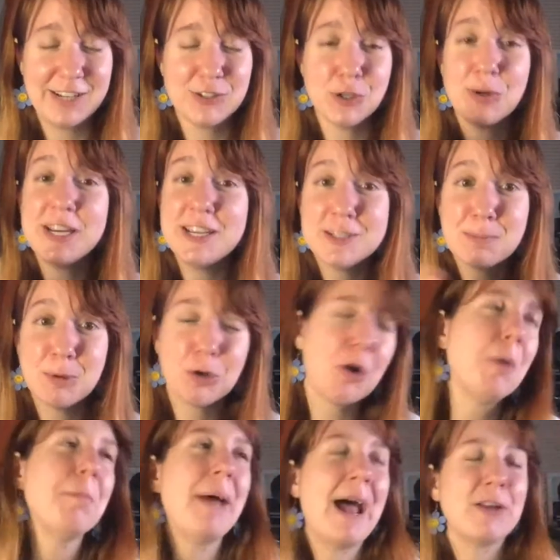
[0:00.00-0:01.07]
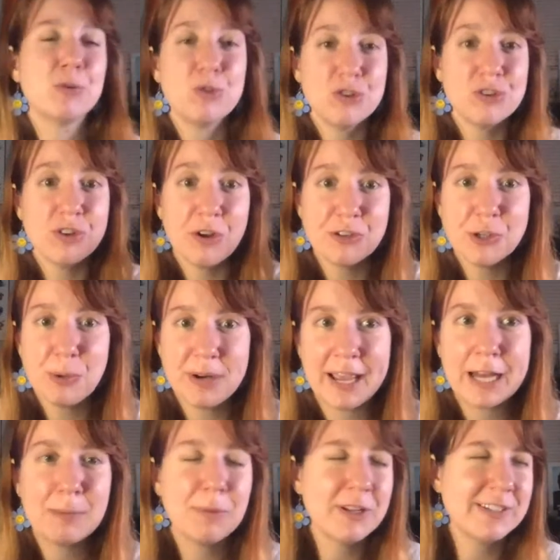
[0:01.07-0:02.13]
So he has a book called Bats, which is also an
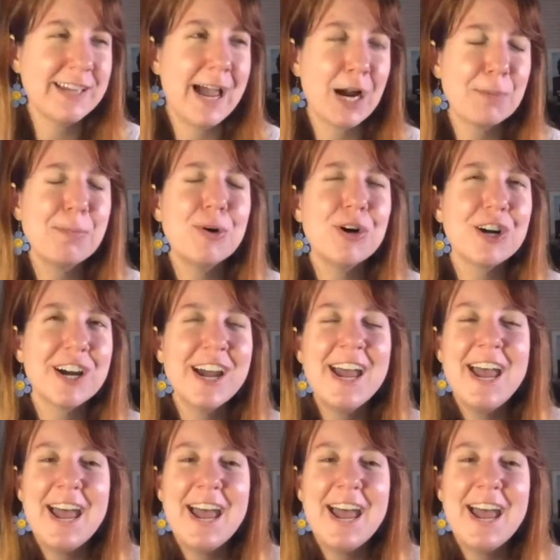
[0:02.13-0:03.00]
Animal Attack book.